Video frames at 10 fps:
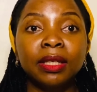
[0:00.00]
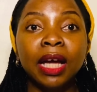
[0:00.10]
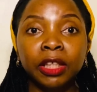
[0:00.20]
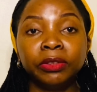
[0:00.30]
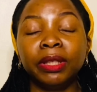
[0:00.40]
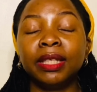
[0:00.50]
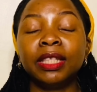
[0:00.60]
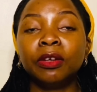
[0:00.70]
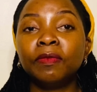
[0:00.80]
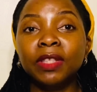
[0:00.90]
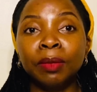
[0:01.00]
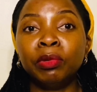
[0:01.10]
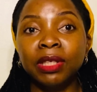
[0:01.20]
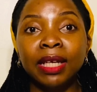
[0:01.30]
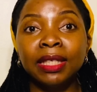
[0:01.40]
actually
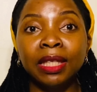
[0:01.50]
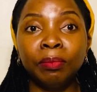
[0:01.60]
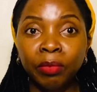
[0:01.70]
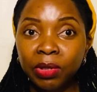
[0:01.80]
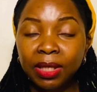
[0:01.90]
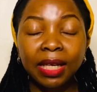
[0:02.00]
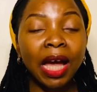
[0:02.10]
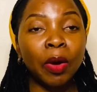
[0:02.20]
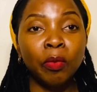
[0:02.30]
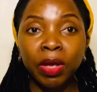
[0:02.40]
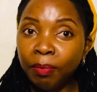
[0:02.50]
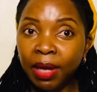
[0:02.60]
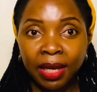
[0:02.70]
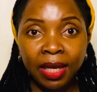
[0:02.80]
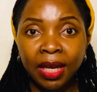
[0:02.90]
self-sabotage the most are
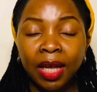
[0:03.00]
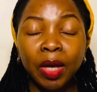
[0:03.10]
women